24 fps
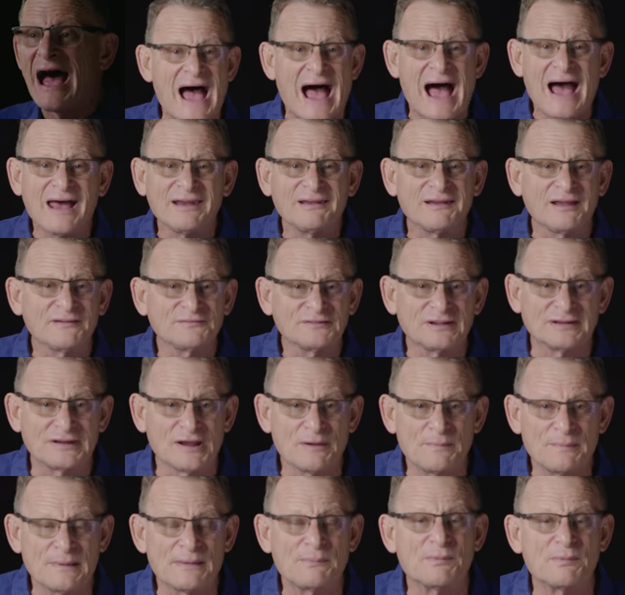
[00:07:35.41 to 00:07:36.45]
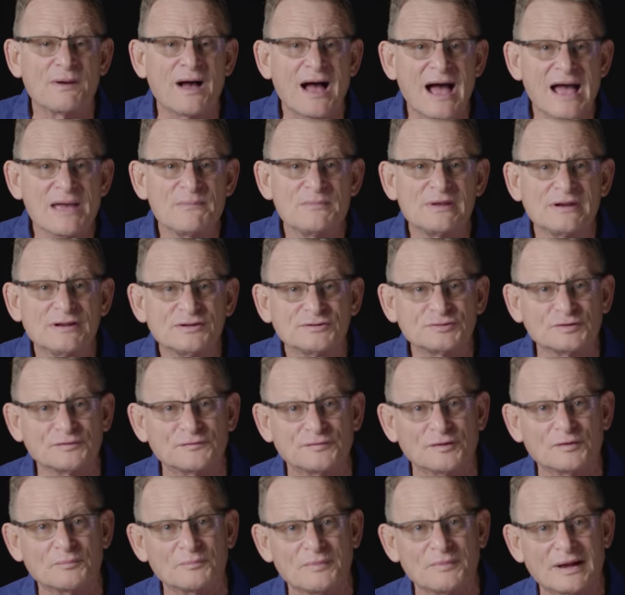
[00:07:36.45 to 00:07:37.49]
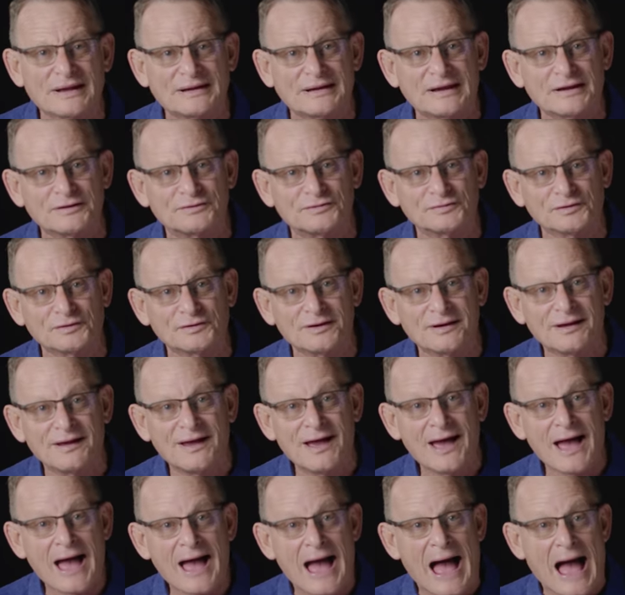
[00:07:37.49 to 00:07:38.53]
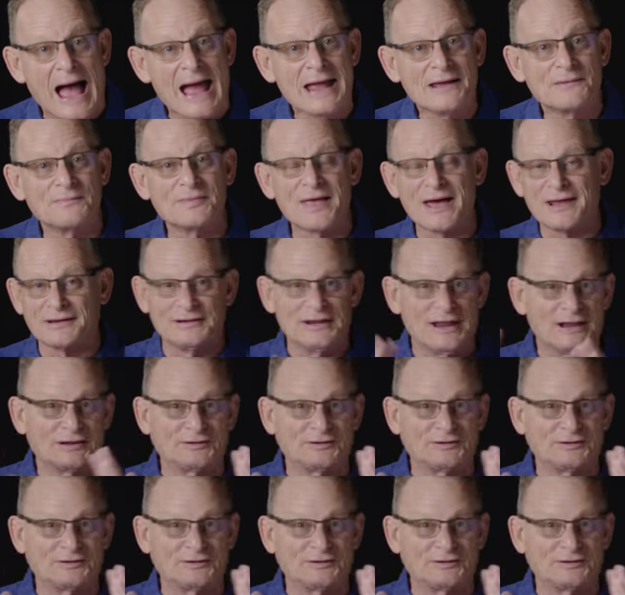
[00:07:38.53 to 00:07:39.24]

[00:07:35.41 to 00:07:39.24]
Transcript: I love to tell people I'm an introvert by nature. I am not an